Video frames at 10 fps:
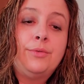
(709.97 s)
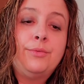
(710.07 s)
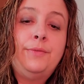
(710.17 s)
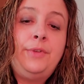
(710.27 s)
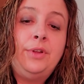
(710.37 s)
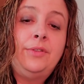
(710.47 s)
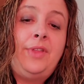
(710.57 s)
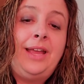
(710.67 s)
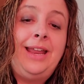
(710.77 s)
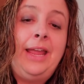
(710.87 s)
revealed
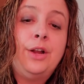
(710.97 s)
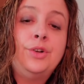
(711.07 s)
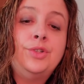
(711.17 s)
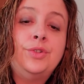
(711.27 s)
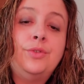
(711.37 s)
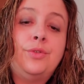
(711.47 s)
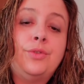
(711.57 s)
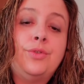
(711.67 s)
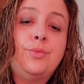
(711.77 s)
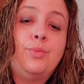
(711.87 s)
that hairs
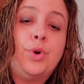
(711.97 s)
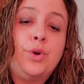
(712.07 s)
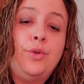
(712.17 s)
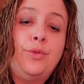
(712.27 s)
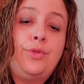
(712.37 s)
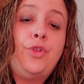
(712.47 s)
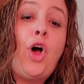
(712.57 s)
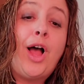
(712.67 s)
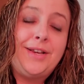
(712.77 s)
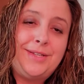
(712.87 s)
were
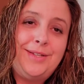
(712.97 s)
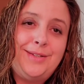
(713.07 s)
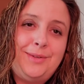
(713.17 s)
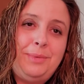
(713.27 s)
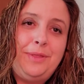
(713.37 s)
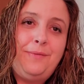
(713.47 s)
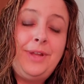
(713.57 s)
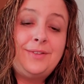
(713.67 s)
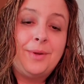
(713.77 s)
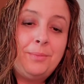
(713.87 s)
thought to be the
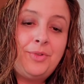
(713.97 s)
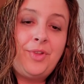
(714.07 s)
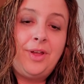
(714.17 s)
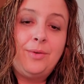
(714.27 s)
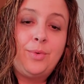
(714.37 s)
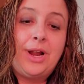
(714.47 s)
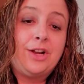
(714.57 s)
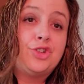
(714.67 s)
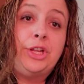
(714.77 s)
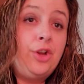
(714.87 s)
victims were
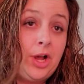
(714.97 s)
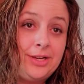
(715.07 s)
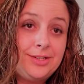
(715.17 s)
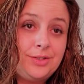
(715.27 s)
actually not.